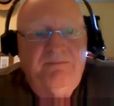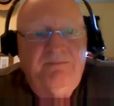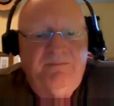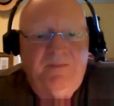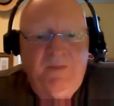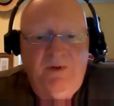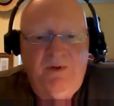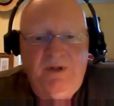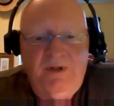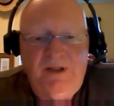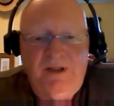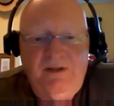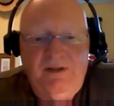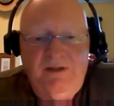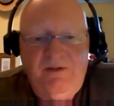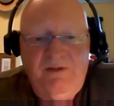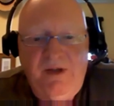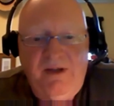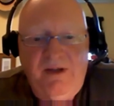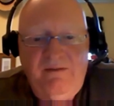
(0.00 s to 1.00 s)
all right,
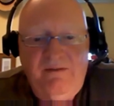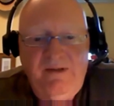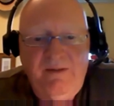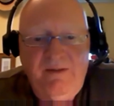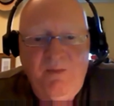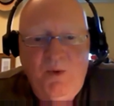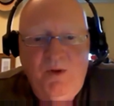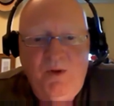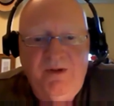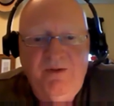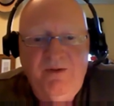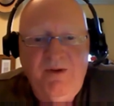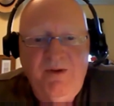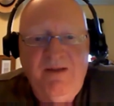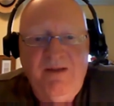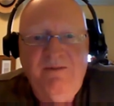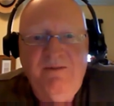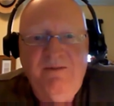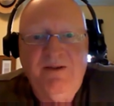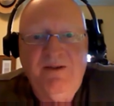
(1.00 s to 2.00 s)
do we have any more? Do we
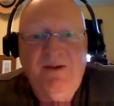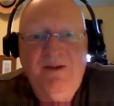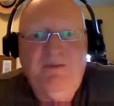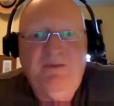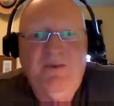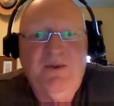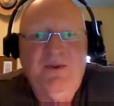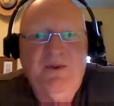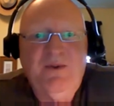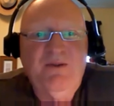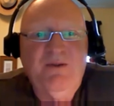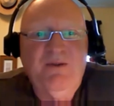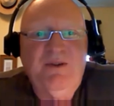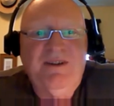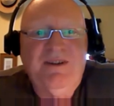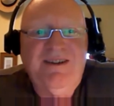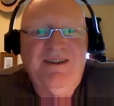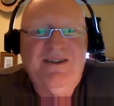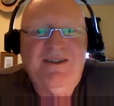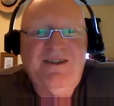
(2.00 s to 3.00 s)
have, okay,
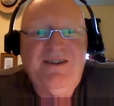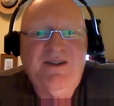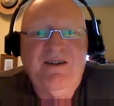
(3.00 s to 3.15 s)
this is,